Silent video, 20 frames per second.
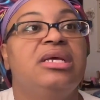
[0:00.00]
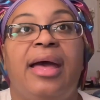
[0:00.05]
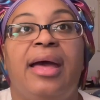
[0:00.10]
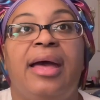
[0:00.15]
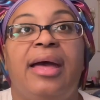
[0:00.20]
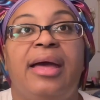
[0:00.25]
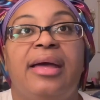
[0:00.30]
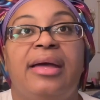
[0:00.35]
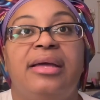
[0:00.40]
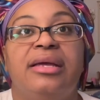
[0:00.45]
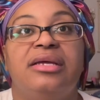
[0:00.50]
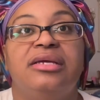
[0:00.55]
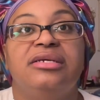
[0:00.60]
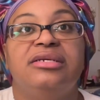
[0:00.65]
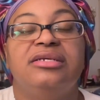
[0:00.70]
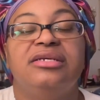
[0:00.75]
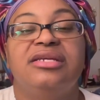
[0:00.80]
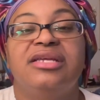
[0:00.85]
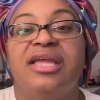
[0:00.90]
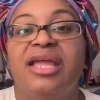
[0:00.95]
I
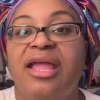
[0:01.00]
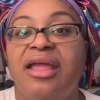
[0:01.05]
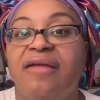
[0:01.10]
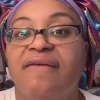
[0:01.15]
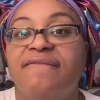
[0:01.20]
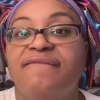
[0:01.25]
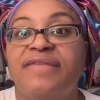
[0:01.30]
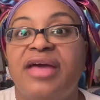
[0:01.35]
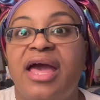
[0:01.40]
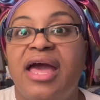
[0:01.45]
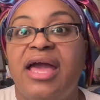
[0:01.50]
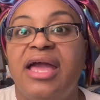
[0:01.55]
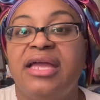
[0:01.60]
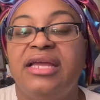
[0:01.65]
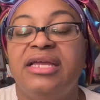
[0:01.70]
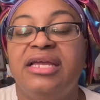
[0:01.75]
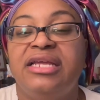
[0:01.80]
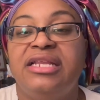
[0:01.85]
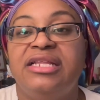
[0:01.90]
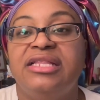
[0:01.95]
can't
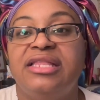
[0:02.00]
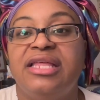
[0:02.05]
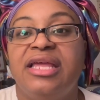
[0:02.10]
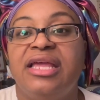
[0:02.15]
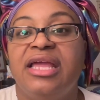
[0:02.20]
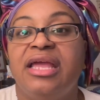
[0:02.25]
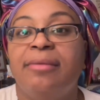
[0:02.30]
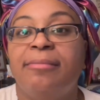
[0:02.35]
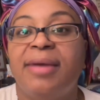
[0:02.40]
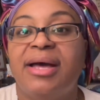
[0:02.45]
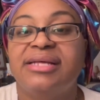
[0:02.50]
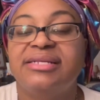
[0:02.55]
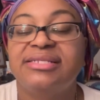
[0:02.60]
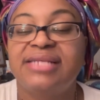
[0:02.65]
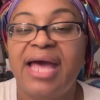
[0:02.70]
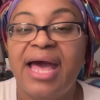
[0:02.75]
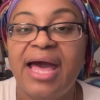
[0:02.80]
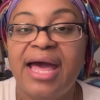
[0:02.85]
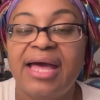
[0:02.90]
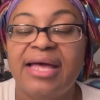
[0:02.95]
find anything in my
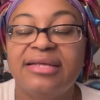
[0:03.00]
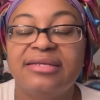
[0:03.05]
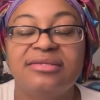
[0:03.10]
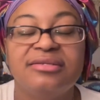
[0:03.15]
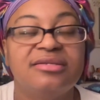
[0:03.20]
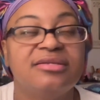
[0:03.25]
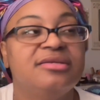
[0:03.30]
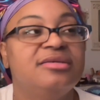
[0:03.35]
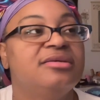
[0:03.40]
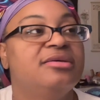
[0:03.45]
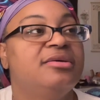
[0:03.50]
size.